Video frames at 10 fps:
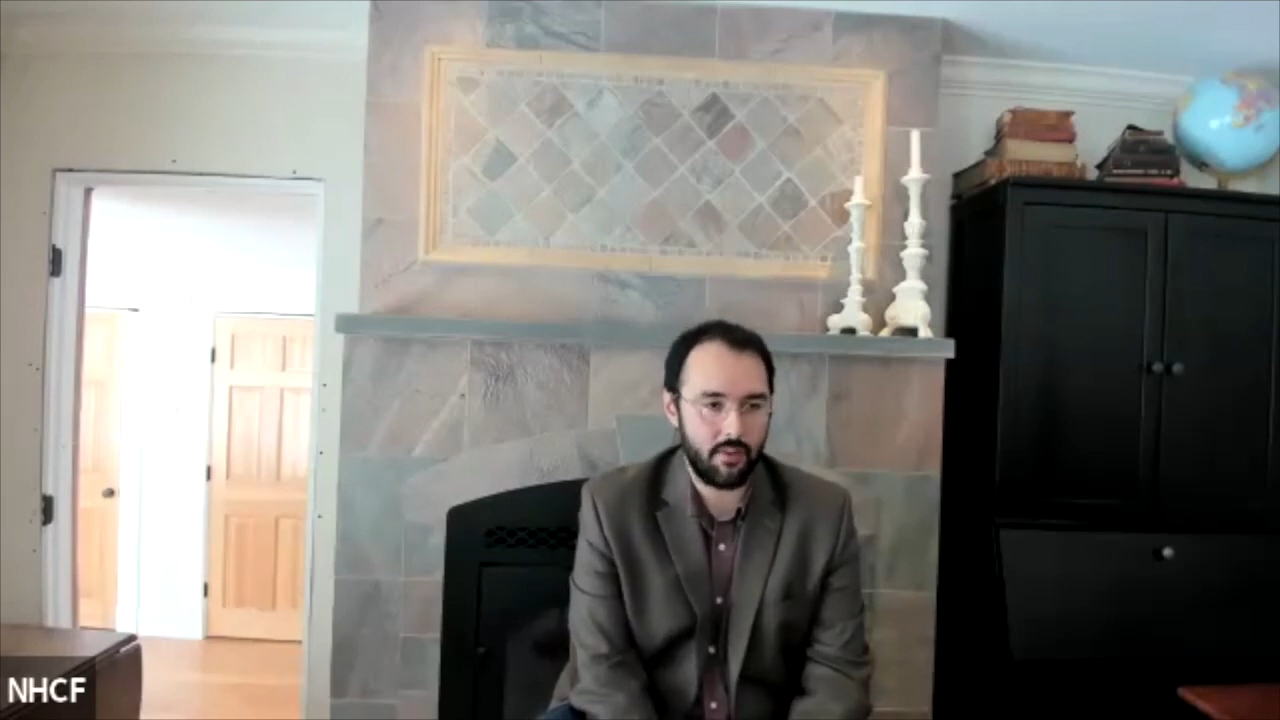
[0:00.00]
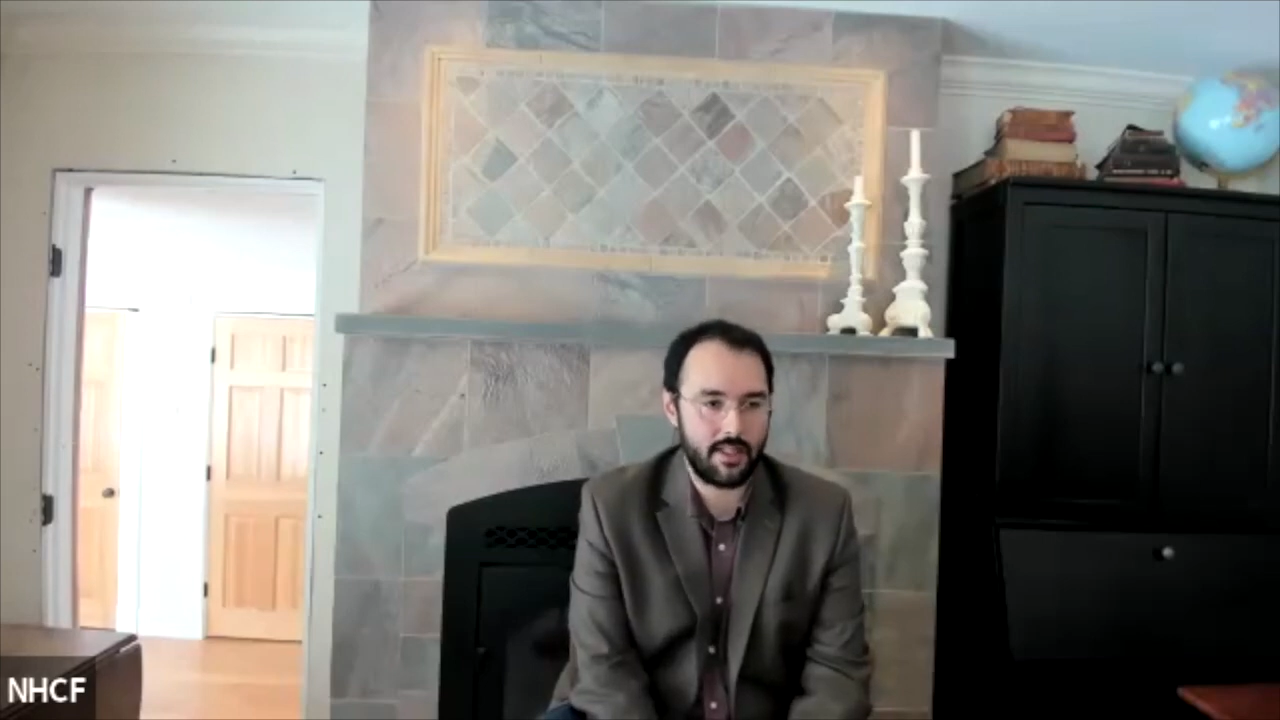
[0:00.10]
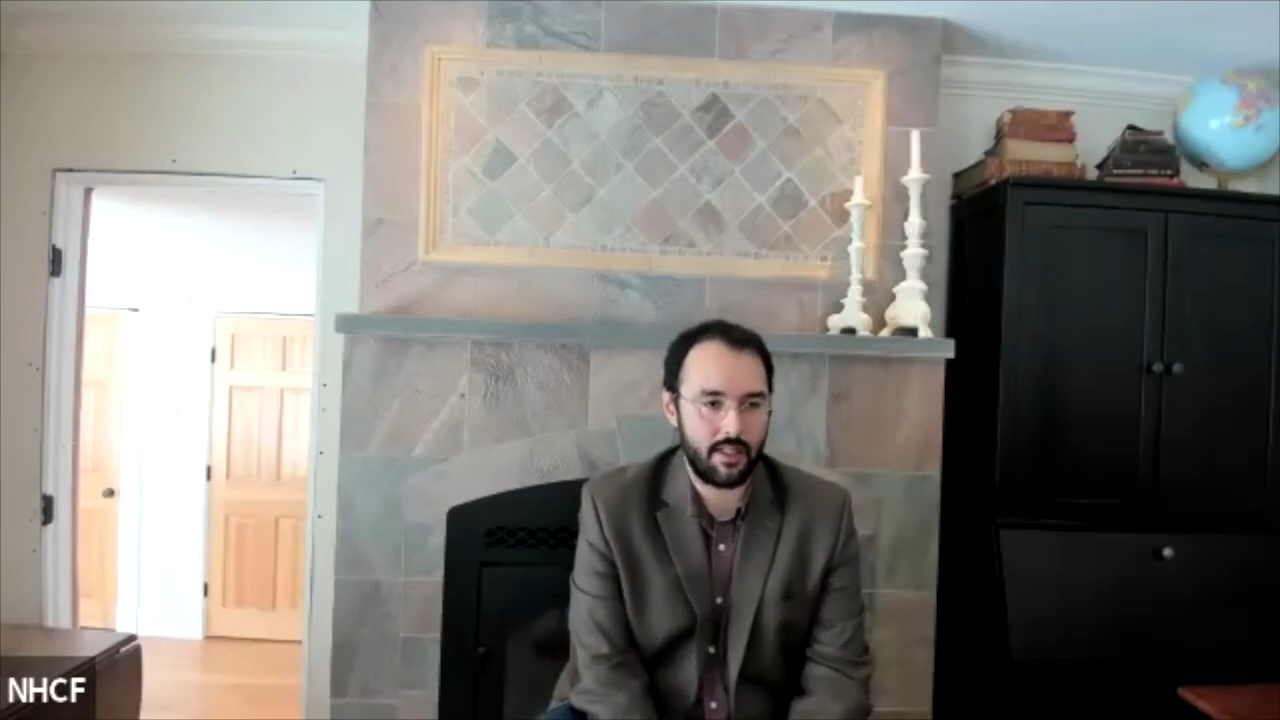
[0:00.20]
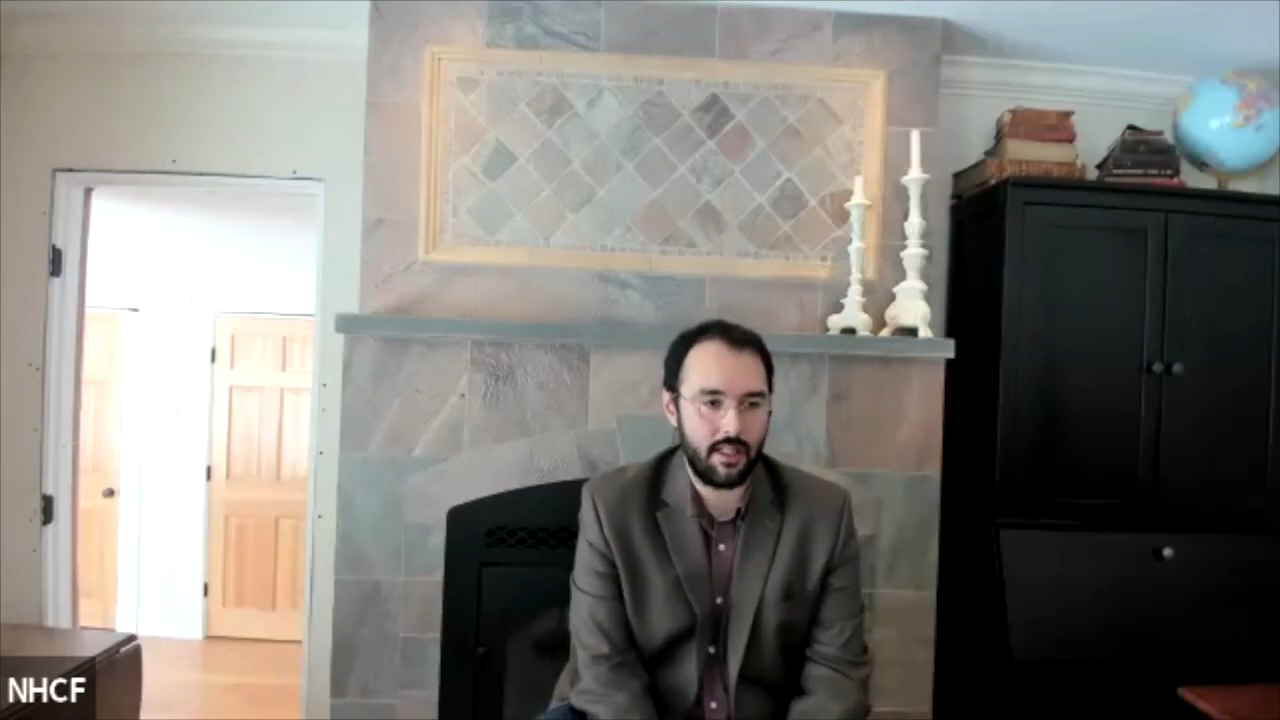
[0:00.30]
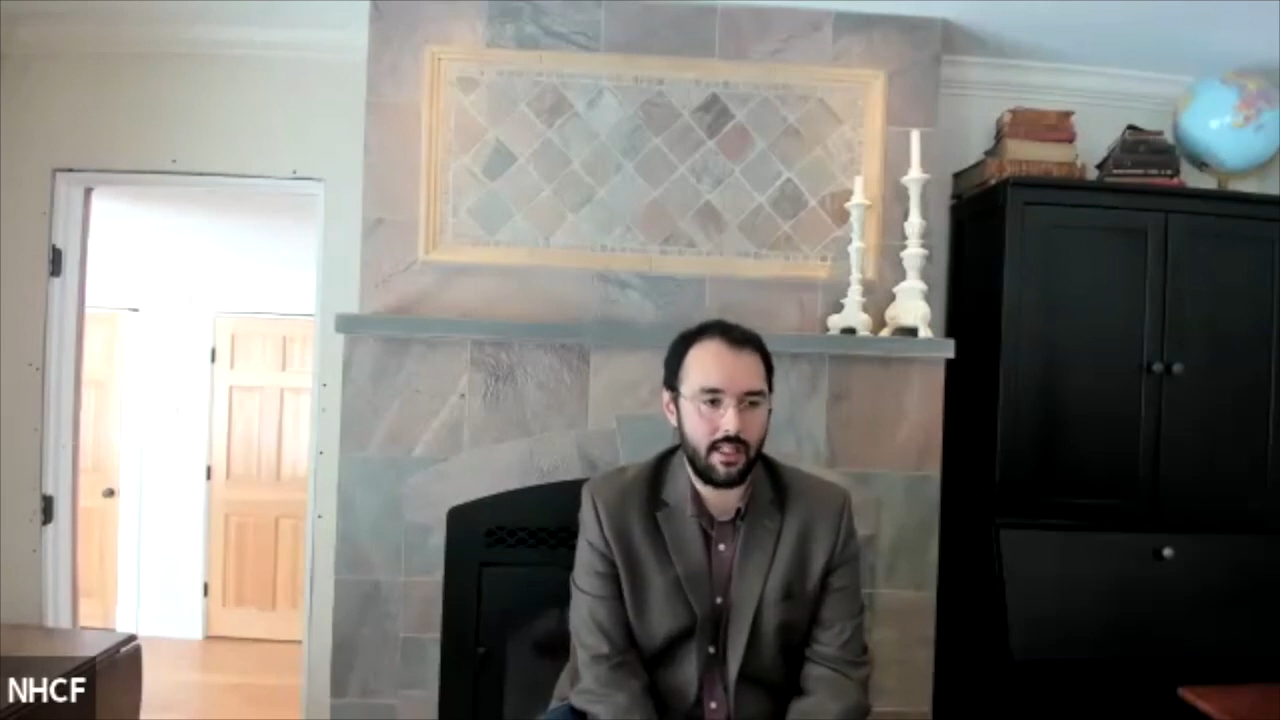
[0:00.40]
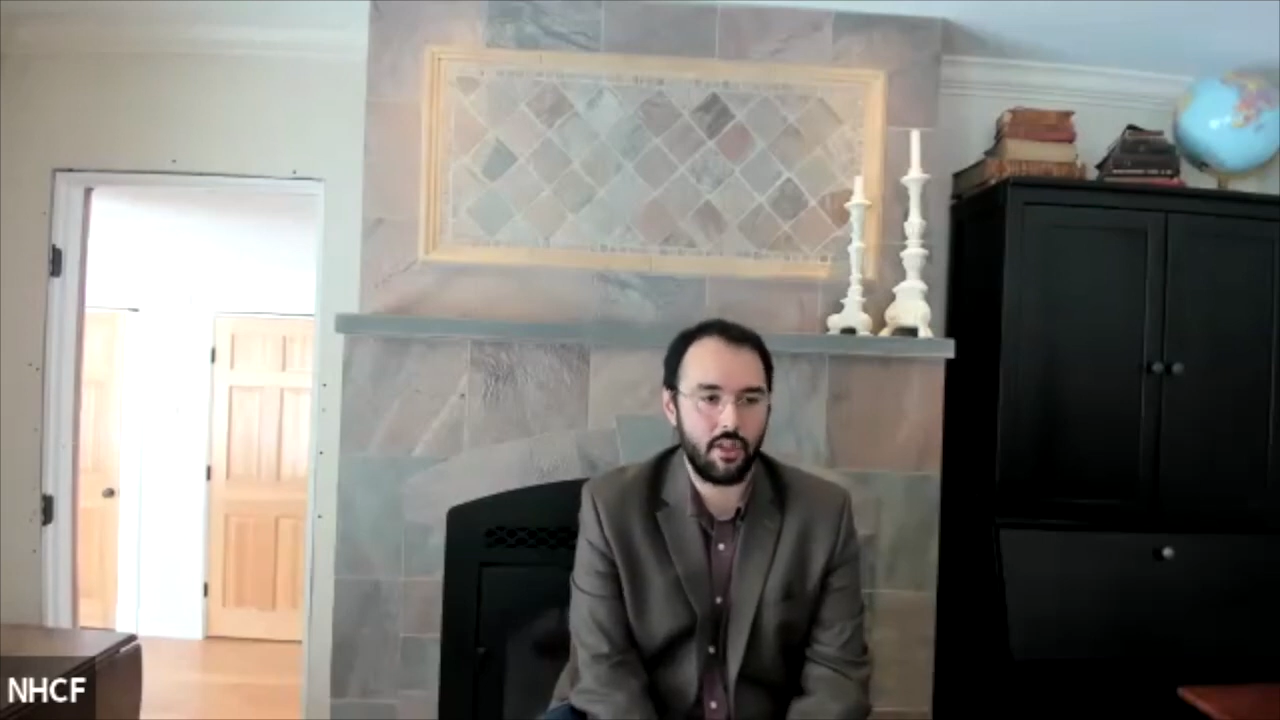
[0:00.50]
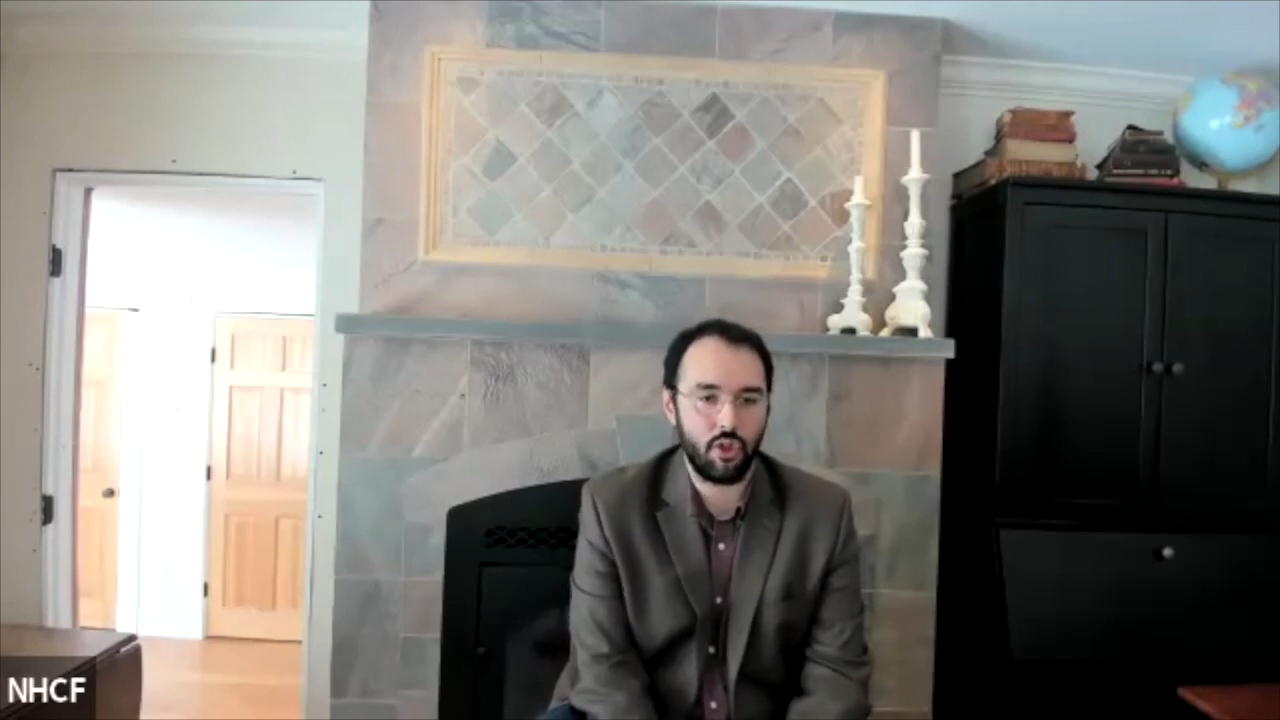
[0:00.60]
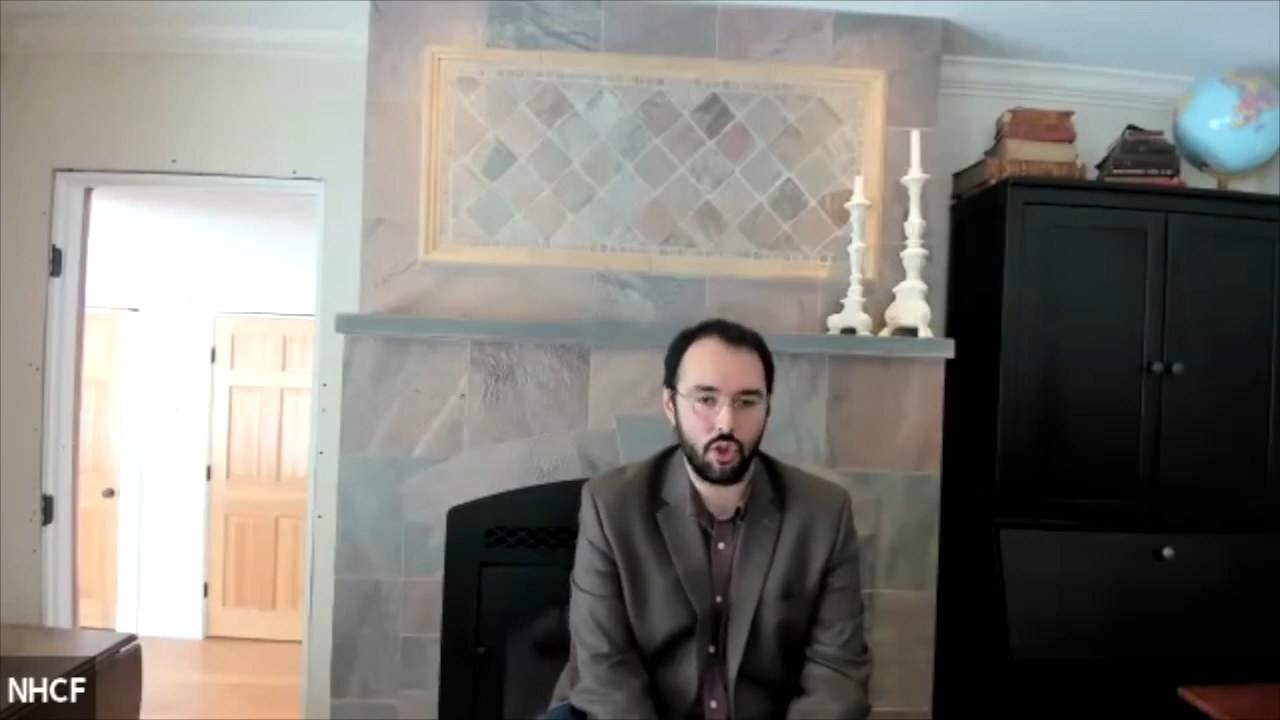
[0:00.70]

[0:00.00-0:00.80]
who is in need,